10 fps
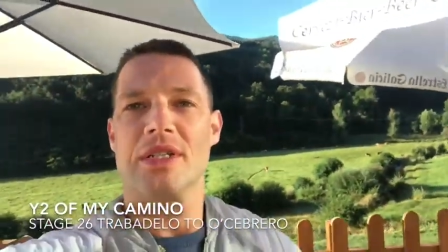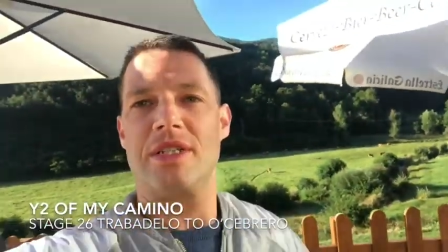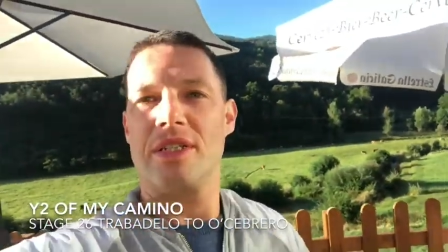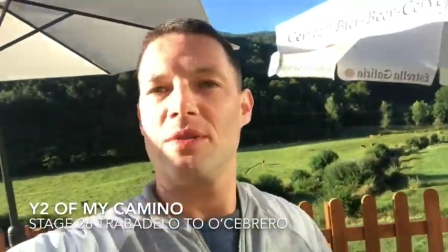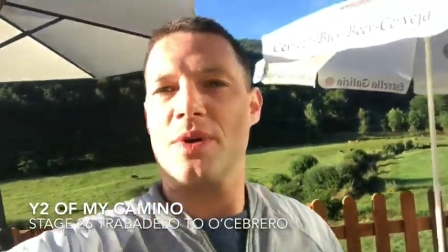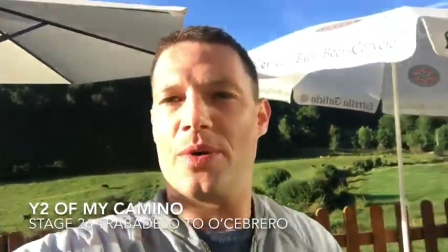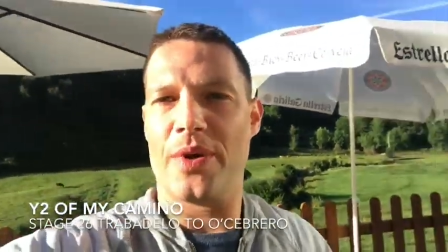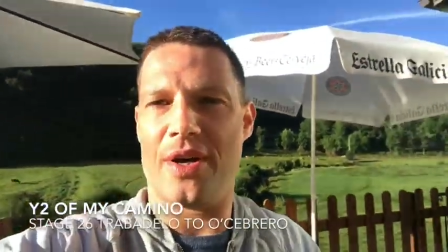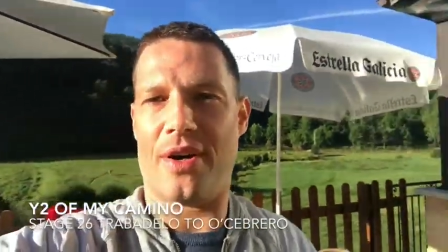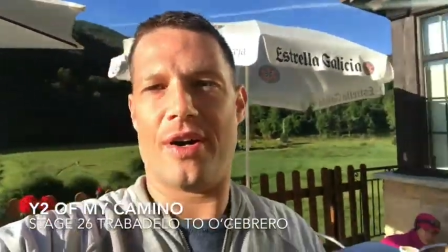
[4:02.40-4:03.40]
this is where
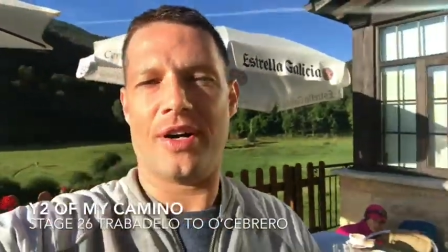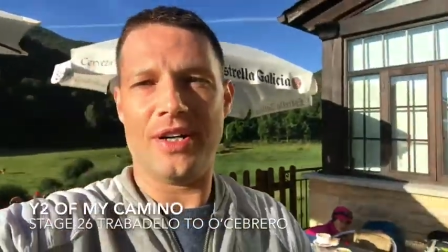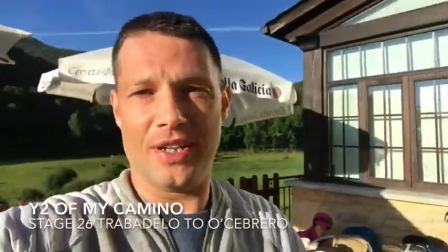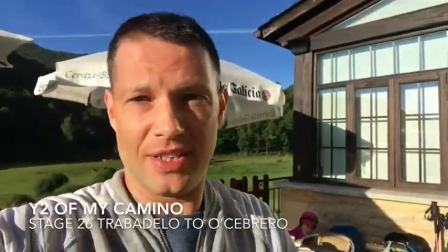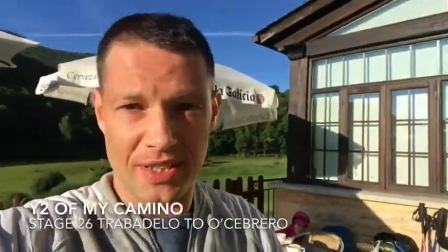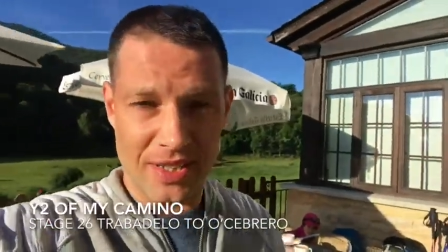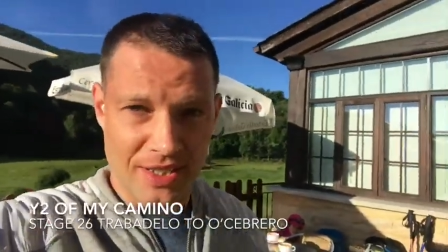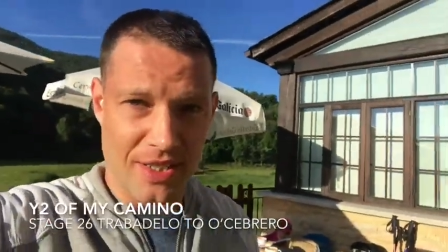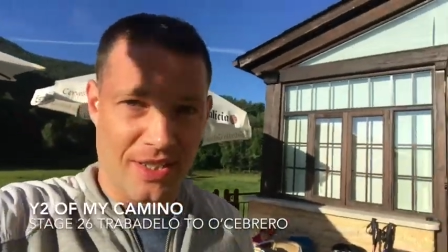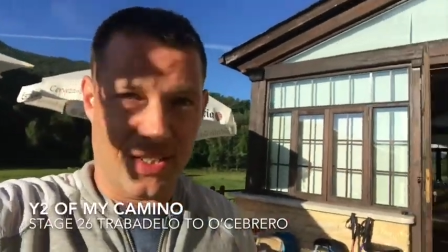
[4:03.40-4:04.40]
we are.
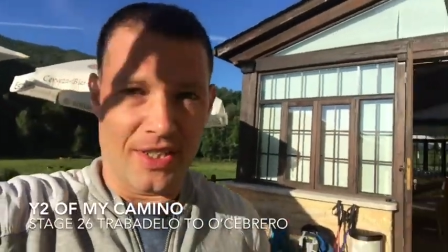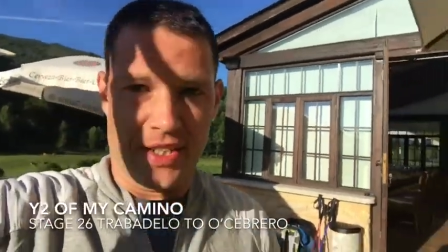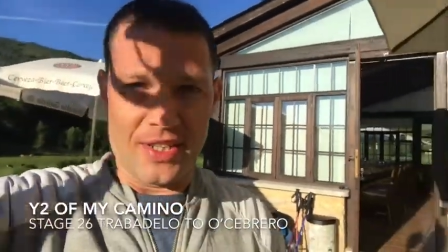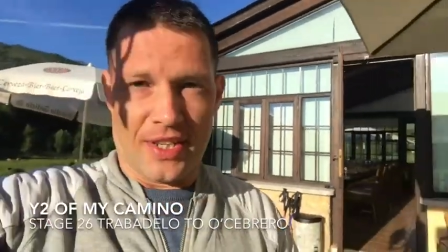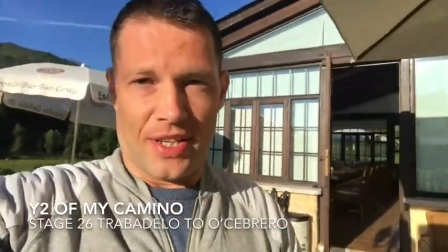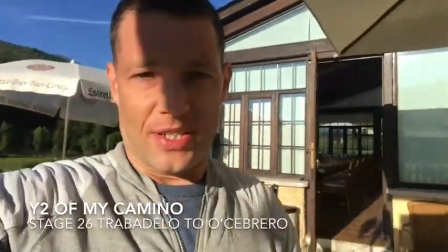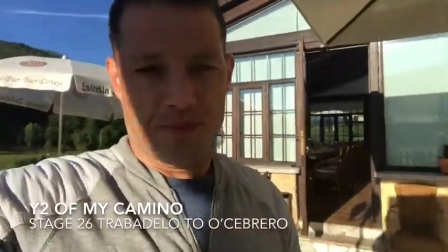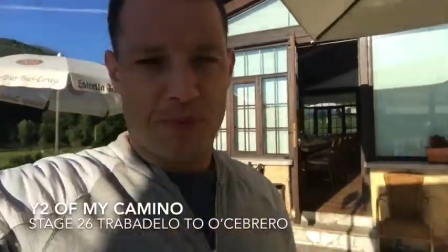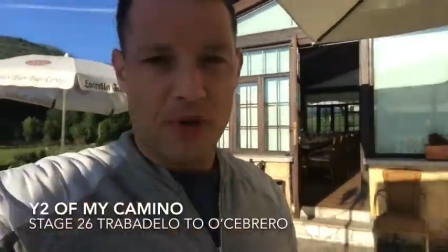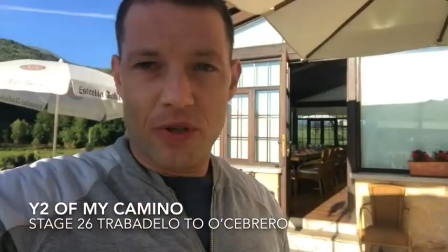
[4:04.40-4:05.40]
This
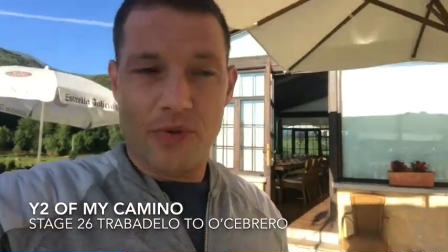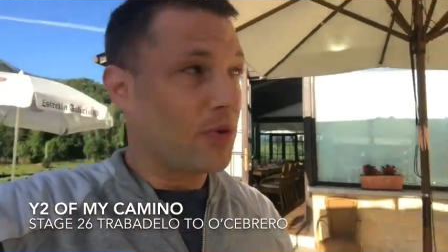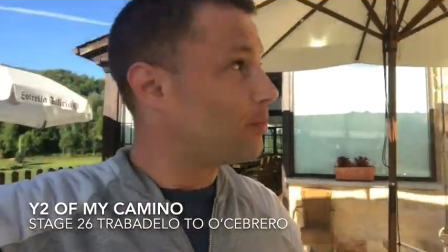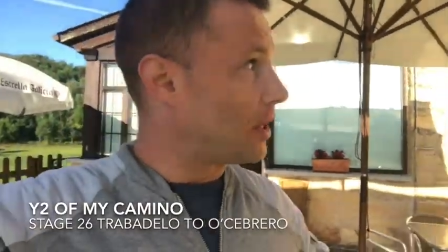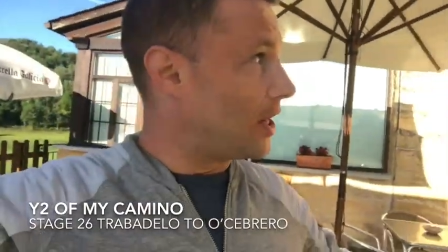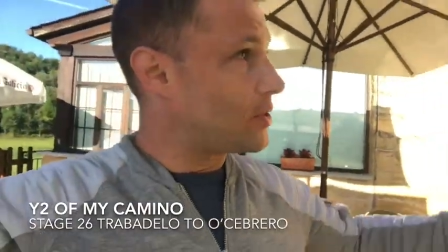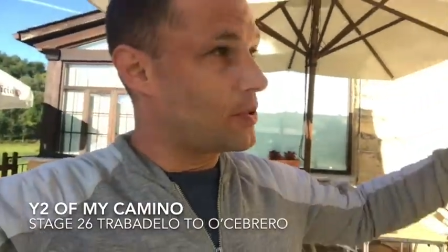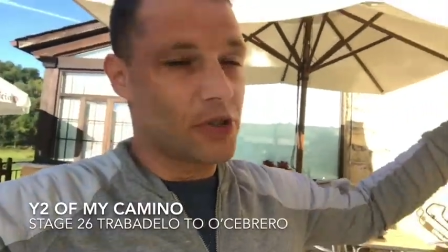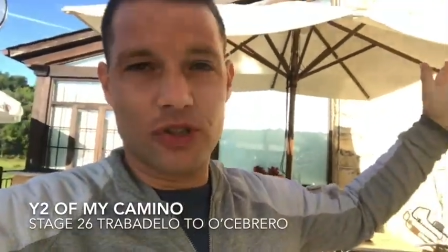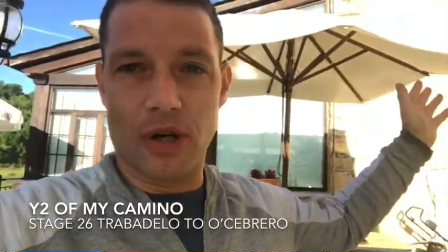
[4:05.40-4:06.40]
beautiful place
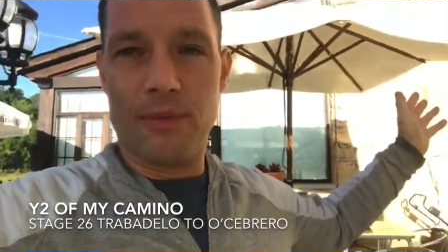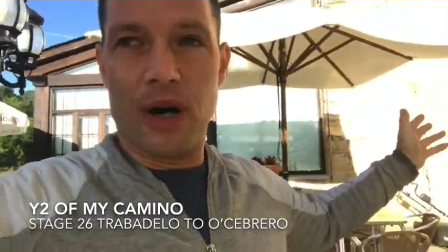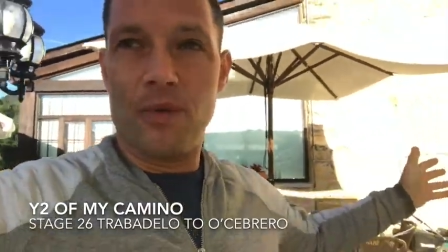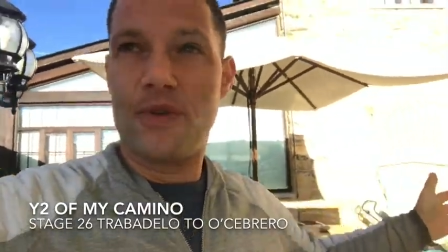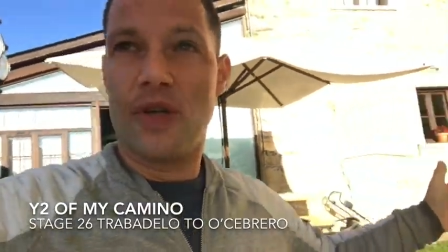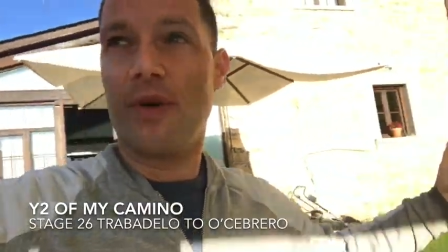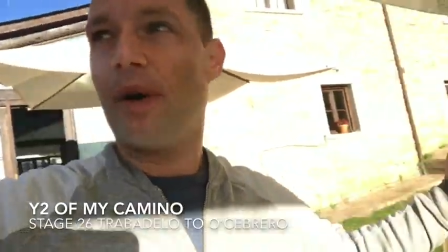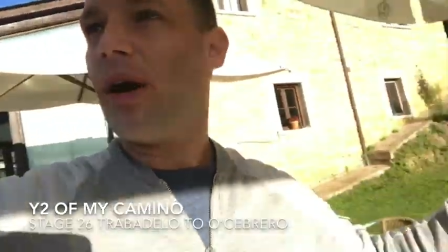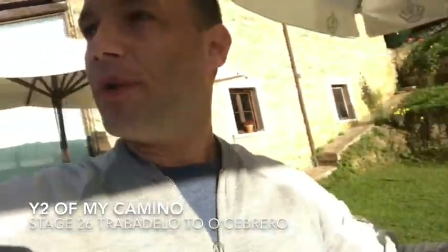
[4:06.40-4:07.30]
we just stopped by. We've done about,